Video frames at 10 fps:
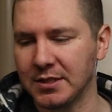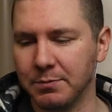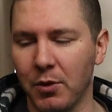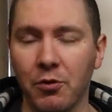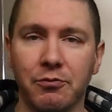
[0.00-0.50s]
They're
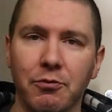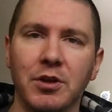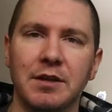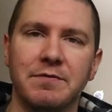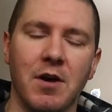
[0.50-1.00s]
both
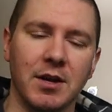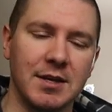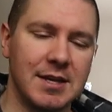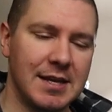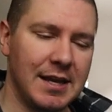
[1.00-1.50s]
really
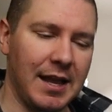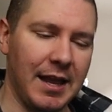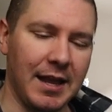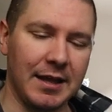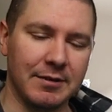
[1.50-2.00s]
fun,
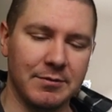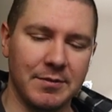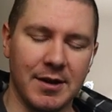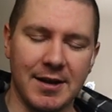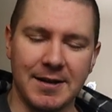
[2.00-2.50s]
and
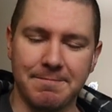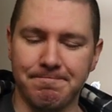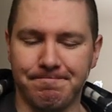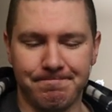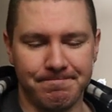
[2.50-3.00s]

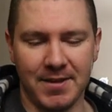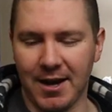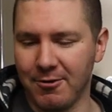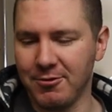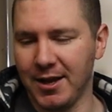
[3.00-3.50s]
um, you
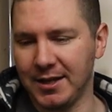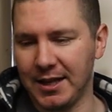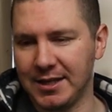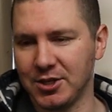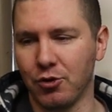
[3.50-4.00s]
know, it,
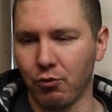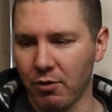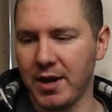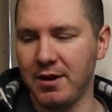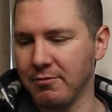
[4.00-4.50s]
it's a
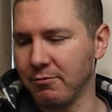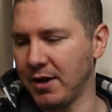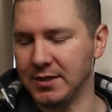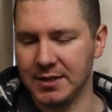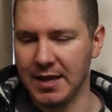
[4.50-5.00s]
great
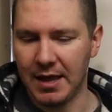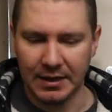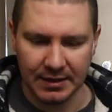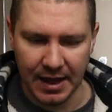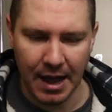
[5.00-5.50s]
rig to get
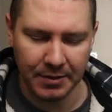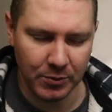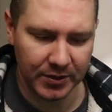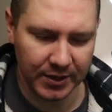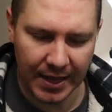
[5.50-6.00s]
into the hobby
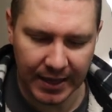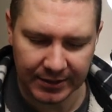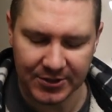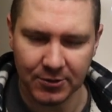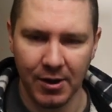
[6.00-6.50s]
with
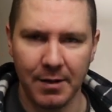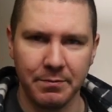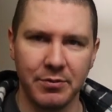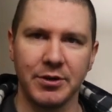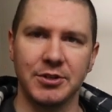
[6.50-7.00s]
again. So
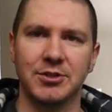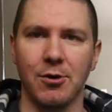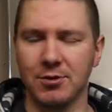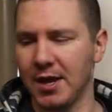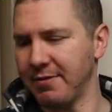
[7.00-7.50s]
I'm pretty
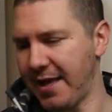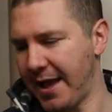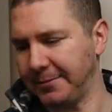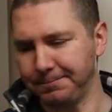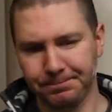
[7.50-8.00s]
stoked on that.